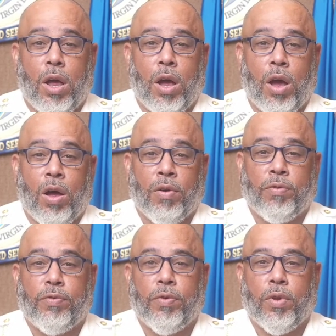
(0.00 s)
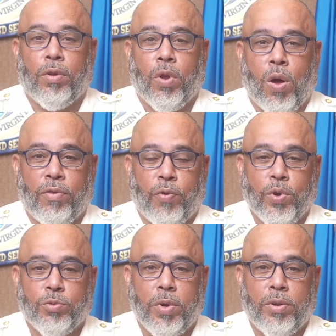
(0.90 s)
of law
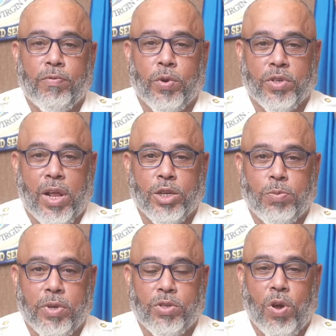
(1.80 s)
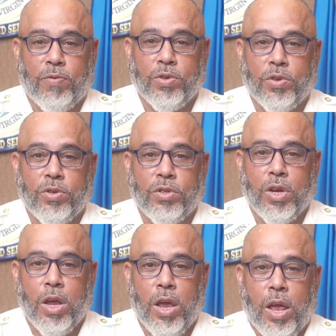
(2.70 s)
enforcement, Virgin Islands police officers,
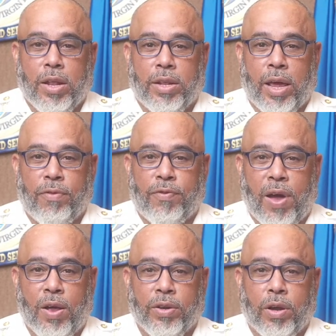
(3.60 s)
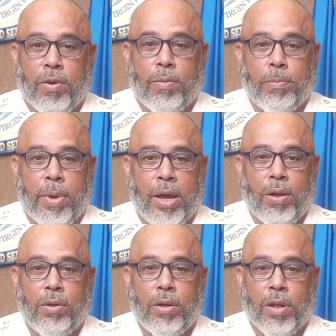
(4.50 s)
they found a
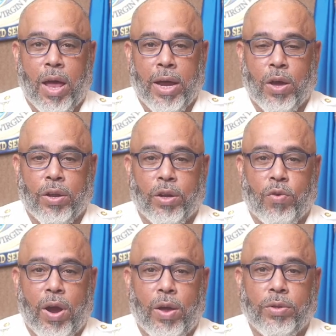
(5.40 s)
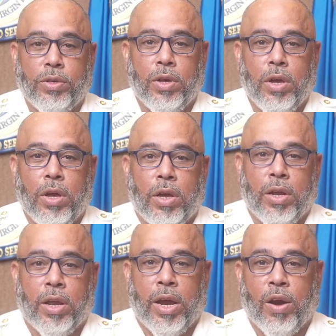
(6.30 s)
male lying on the ground in
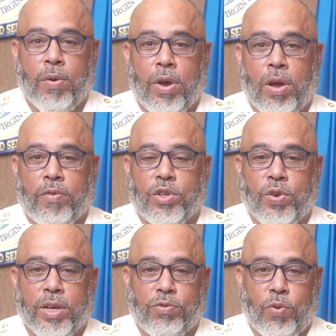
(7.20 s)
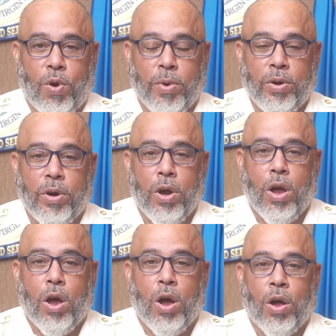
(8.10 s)
the area of the transformer,
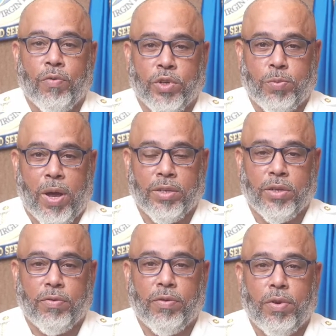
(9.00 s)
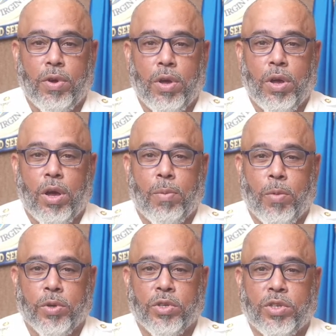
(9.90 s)
unresponsive.
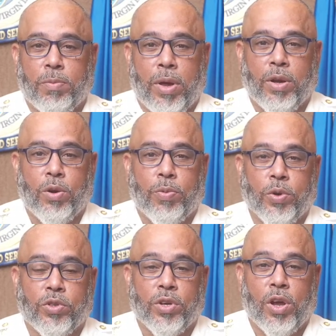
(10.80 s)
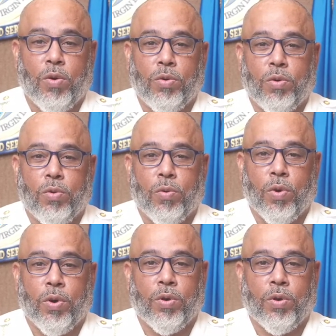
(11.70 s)
Emergency medical personnel were